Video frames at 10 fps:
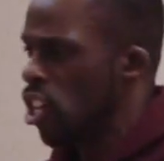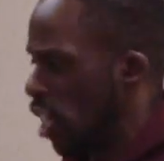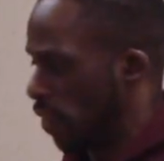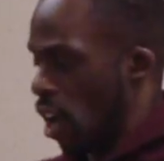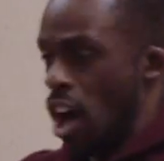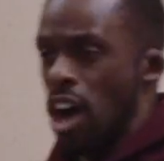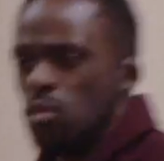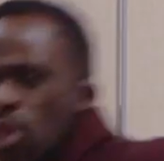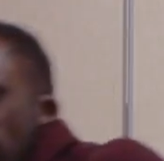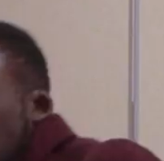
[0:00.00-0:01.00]
you got the
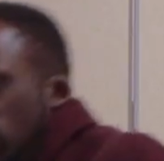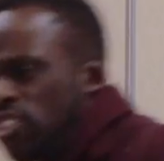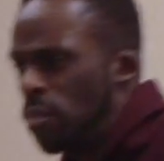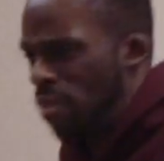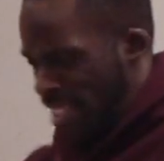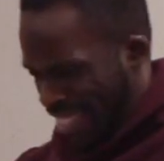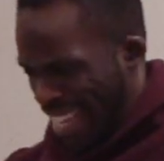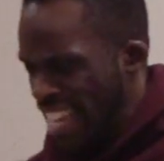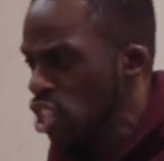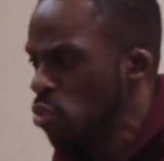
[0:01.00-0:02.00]
armrest is
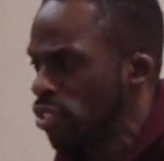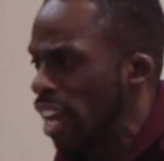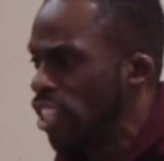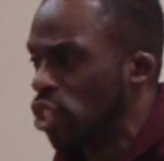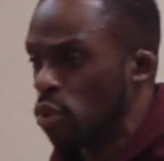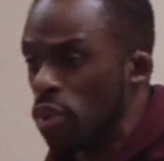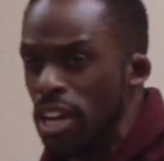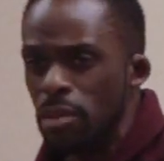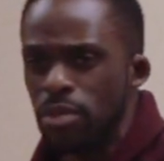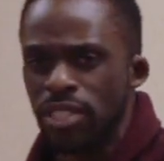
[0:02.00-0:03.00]
hitting you inside your
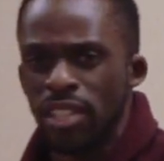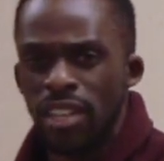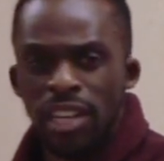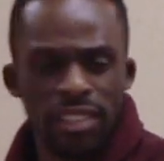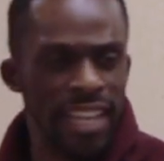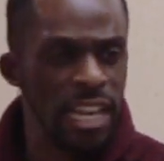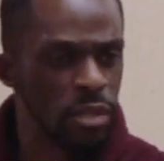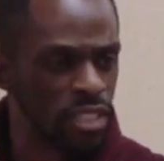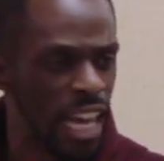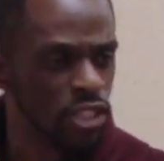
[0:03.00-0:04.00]
ribs. The lady
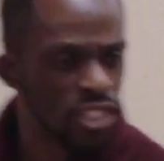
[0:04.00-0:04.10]
beside